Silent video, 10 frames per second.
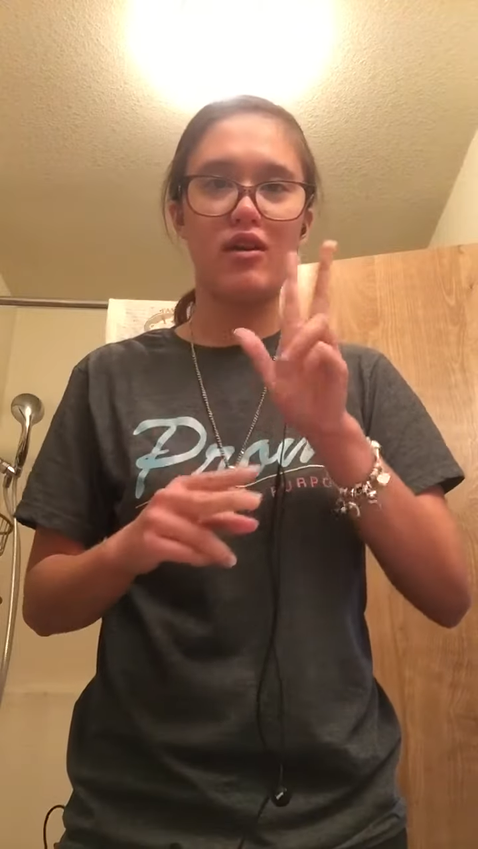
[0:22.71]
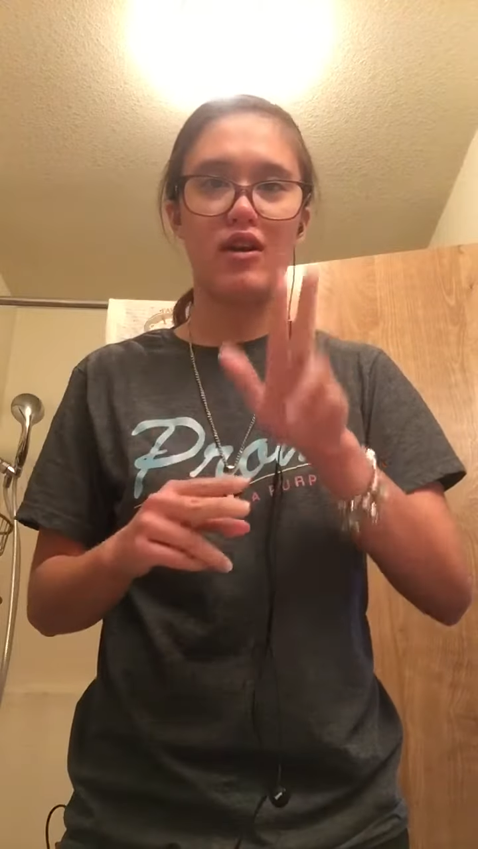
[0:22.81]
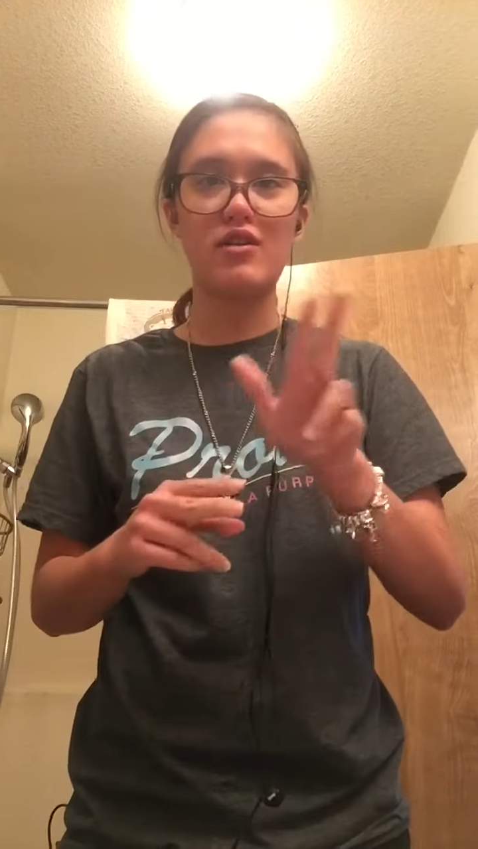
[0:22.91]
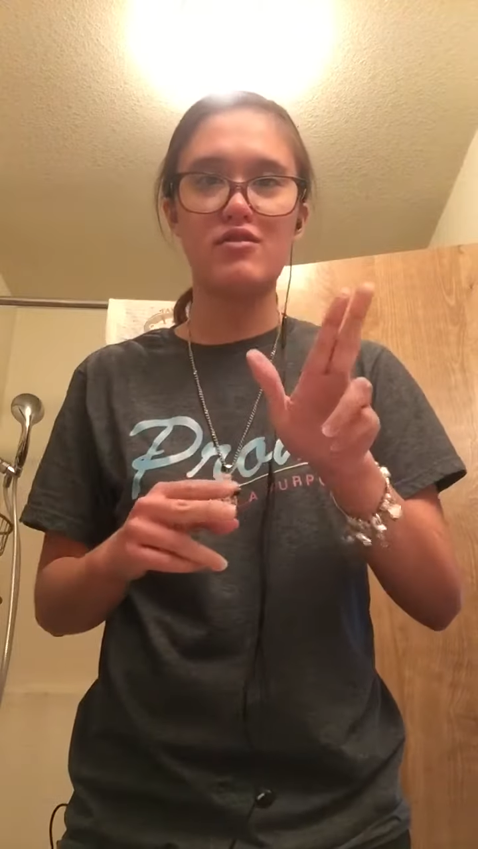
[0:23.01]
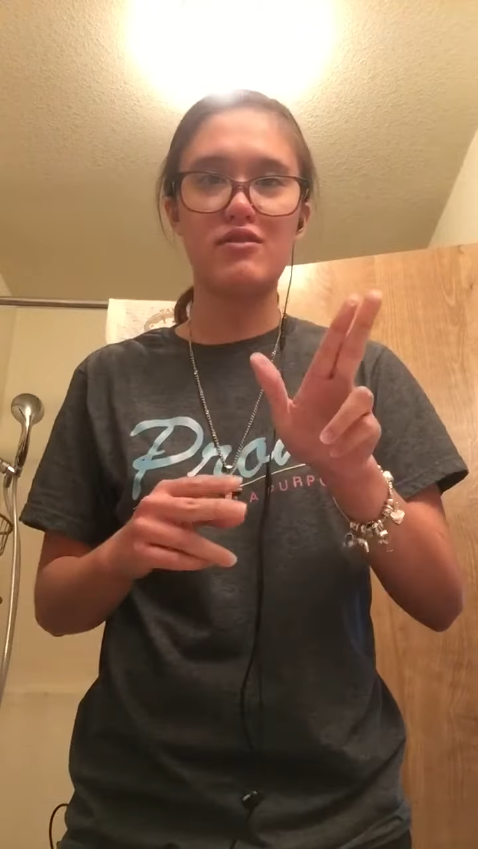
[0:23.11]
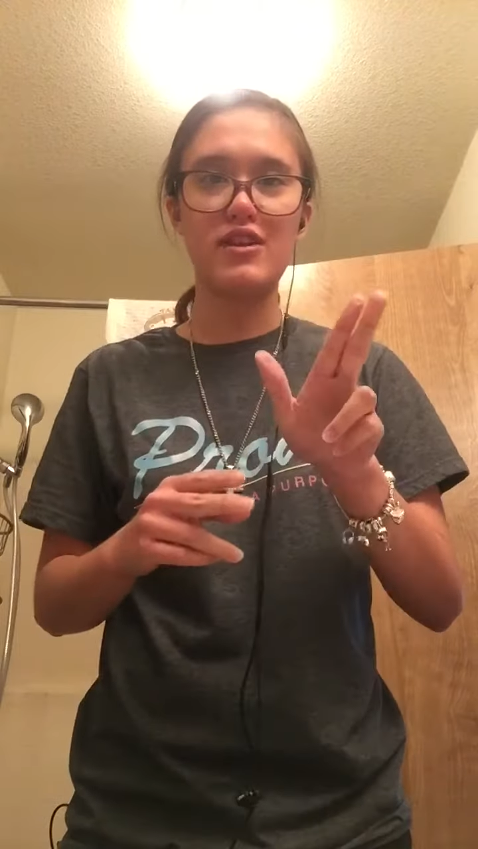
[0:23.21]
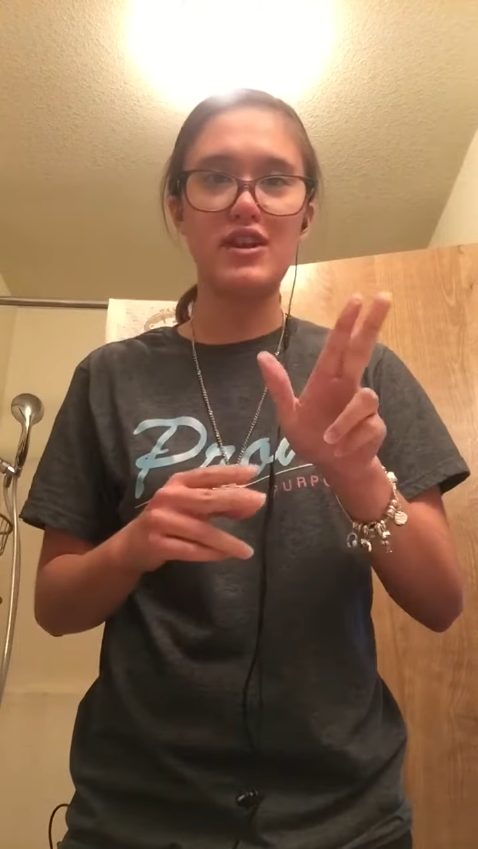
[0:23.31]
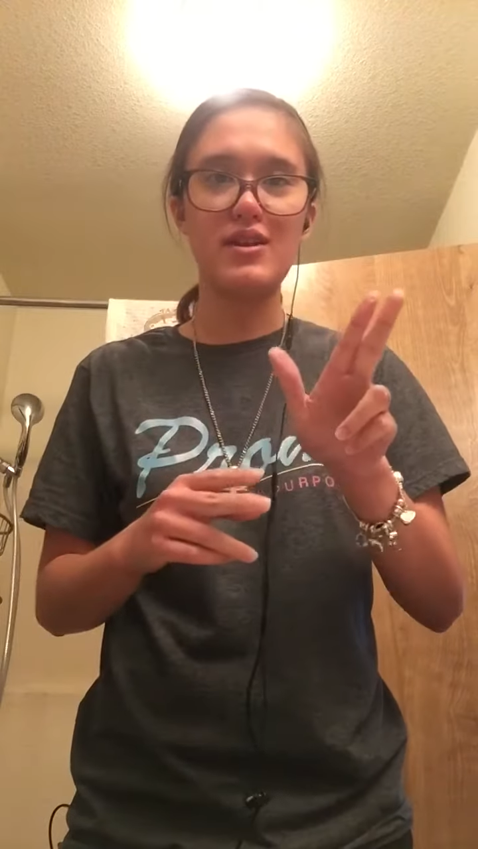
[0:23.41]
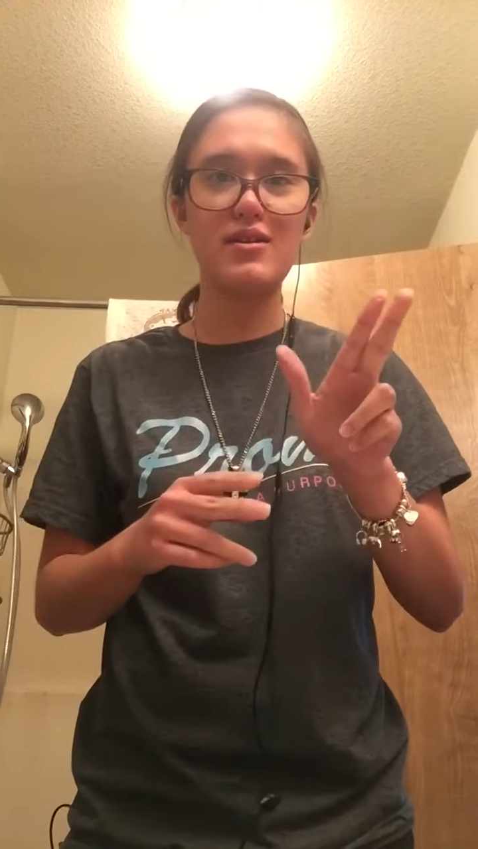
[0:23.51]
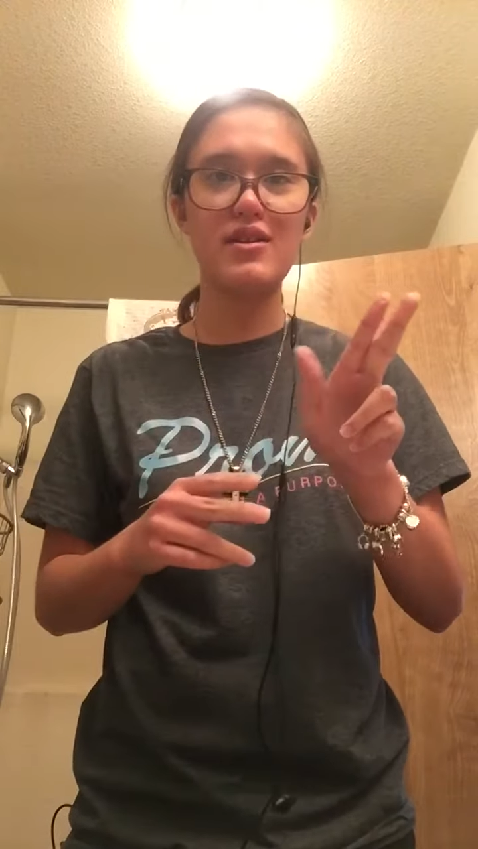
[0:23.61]
part
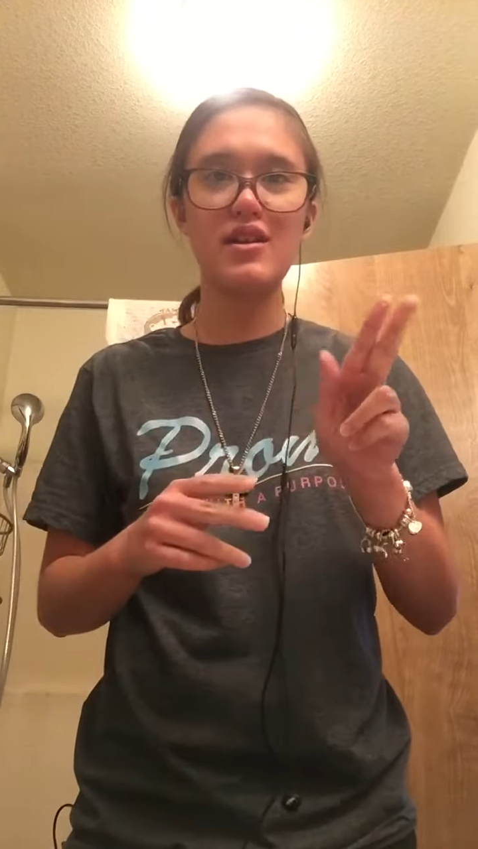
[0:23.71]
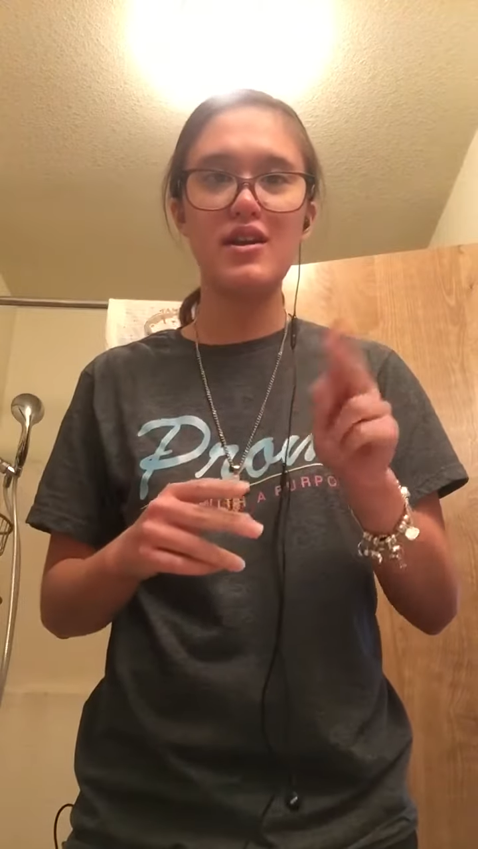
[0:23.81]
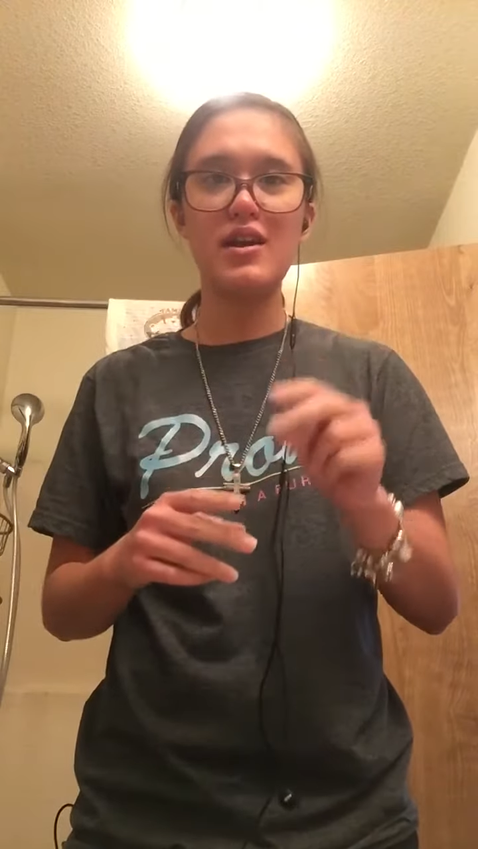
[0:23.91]
3